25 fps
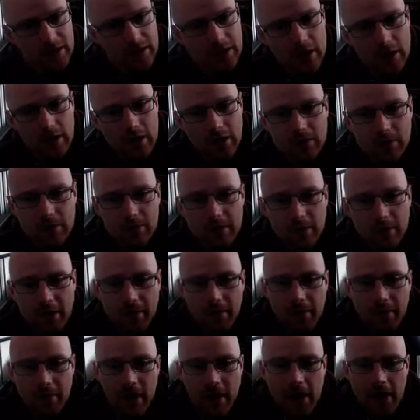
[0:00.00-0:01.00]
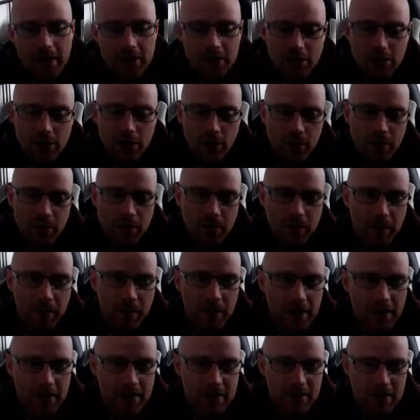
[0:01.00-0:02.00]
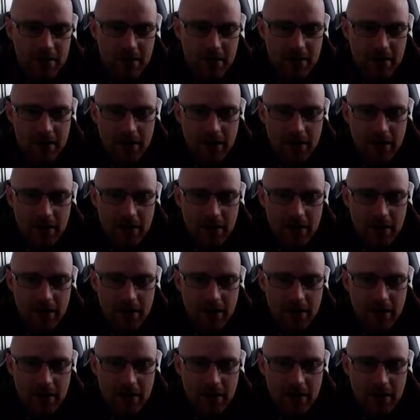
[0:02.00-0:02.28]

Two mega packs, two ultimate packs.